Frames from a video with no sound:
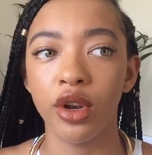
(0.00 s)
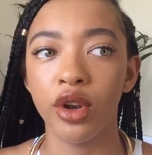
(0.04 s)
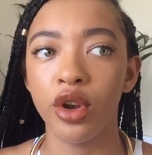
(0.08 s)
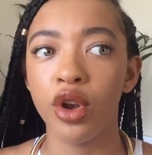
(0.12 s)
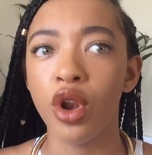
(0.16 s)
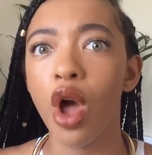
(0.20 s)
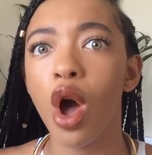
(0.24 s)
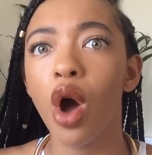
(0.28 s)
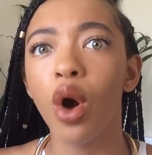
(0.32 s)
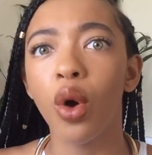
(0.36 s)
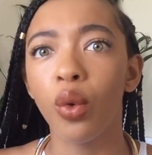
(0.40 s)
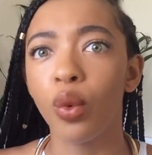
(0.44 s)

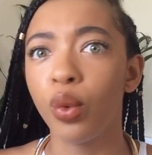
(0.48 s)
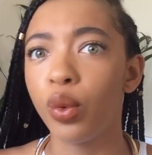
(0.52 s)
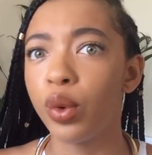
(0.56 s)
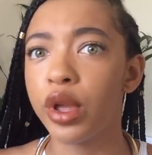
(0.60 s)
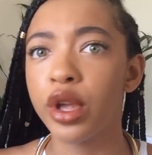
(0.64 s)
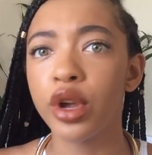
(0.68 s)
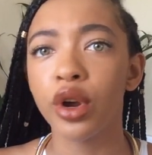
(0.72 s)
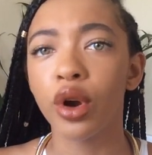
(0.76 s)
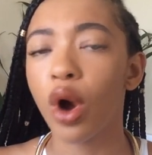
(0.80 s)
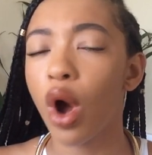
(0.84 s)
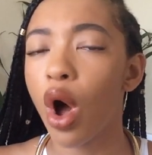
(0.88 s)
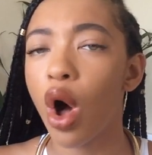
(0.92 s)
No,
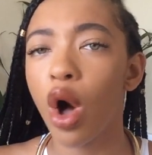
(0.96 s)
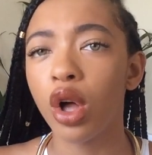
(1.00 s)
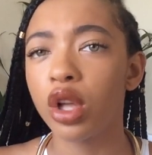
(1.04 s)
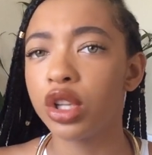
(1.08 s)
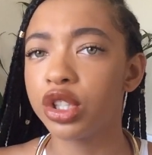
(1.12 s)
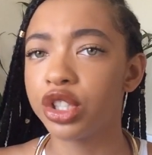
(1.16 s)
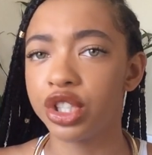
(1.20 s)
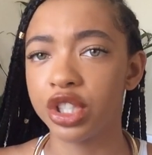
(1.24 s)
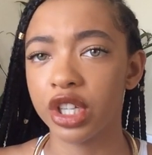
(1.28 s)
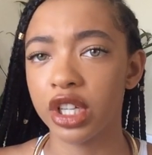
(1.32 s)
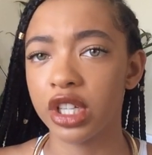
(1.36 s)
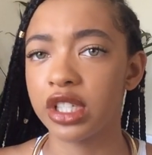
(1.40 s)
we are
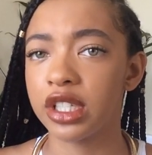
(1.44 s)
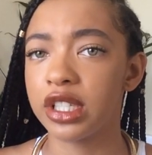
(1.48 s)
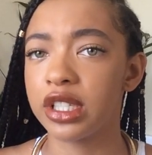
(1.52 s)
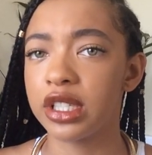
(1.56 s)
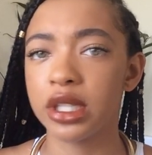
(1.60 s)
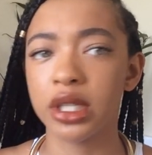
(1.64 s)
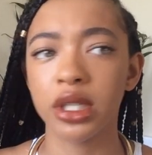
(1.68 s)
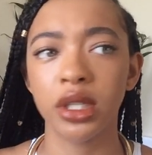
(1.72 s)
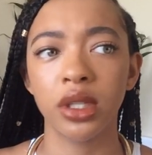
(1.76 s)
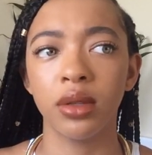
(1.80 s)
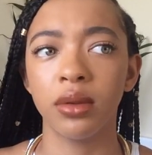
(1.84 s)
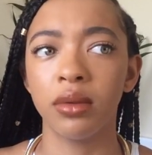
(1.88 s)
all
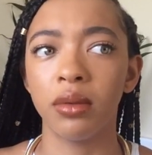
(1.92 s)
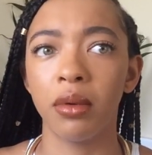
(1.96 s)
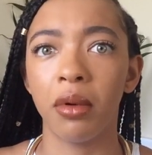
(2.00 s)
just